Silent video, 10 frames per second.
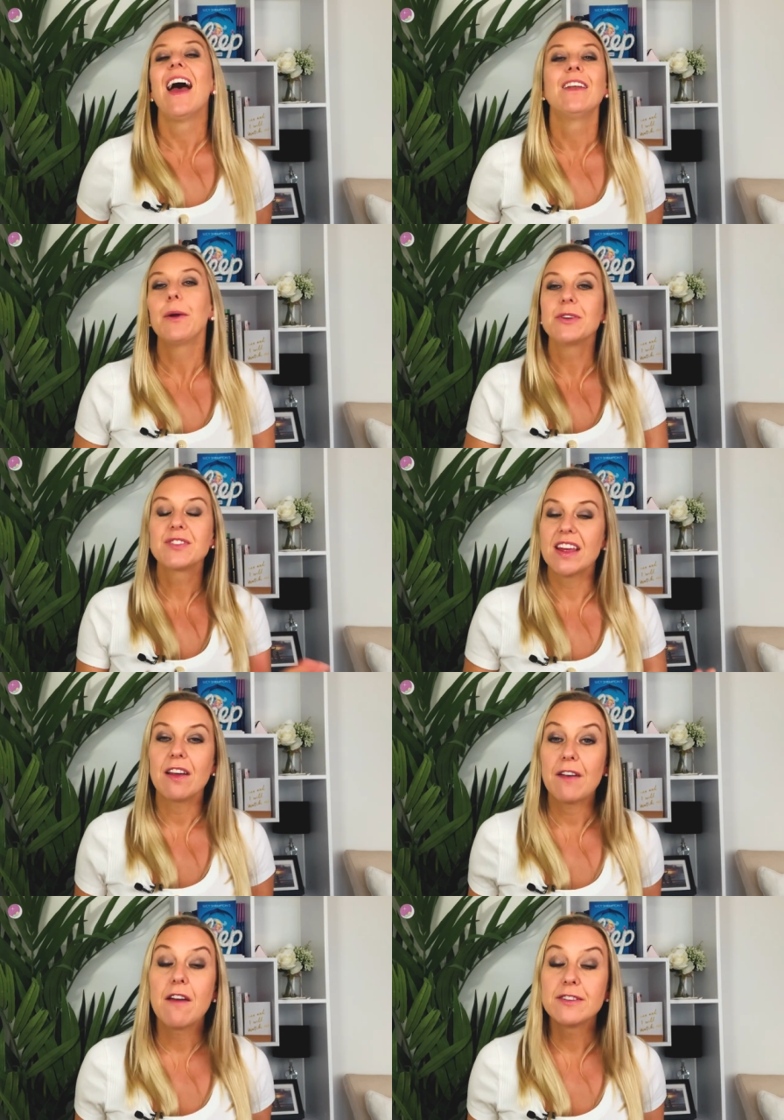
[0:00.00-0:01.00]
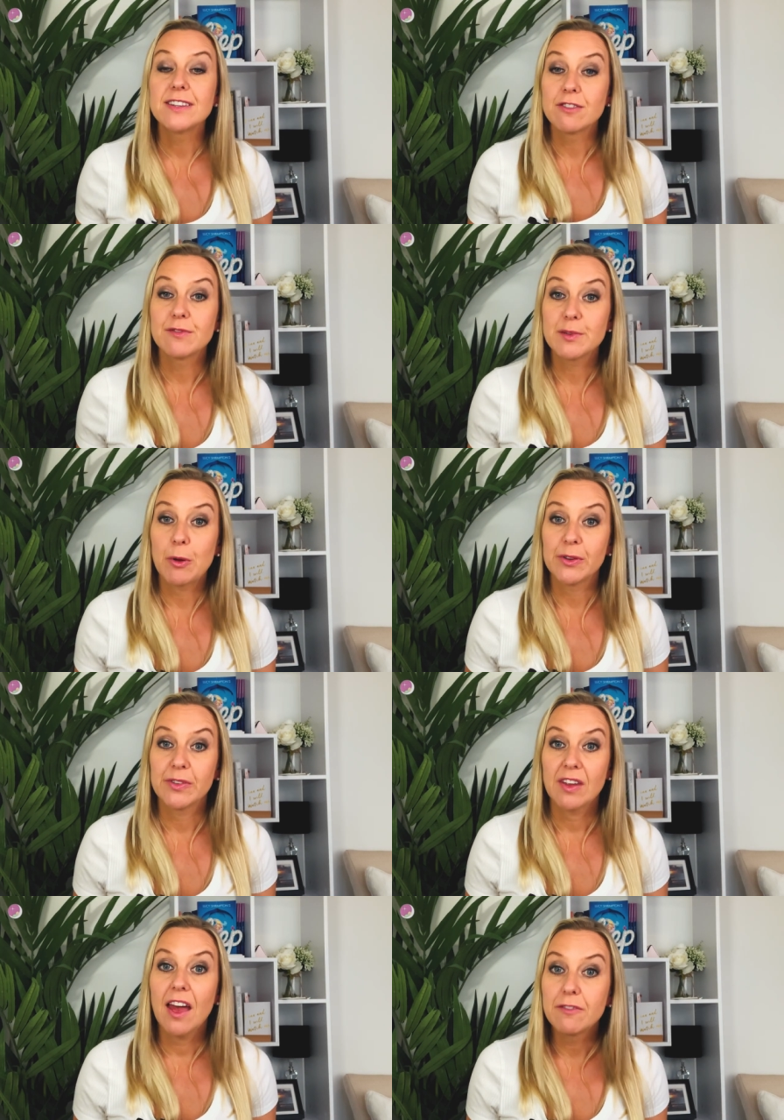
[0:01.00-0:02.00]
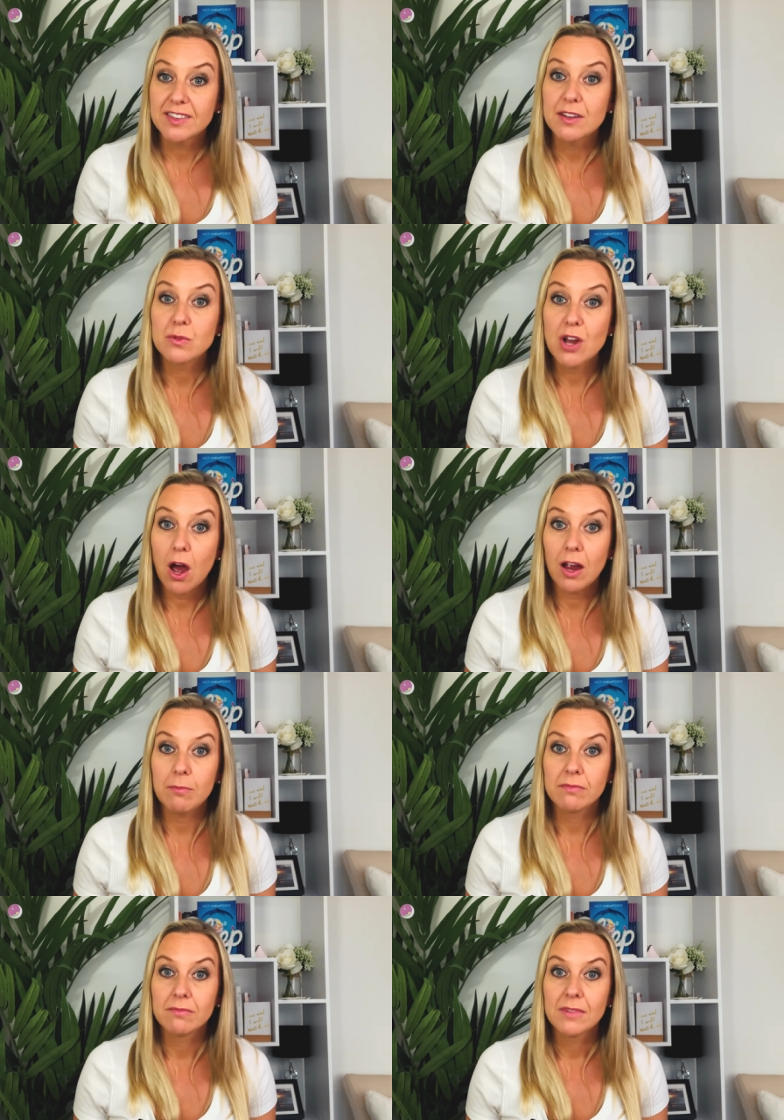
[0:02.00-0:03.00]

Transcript: And I would just say that for every single response, every single time.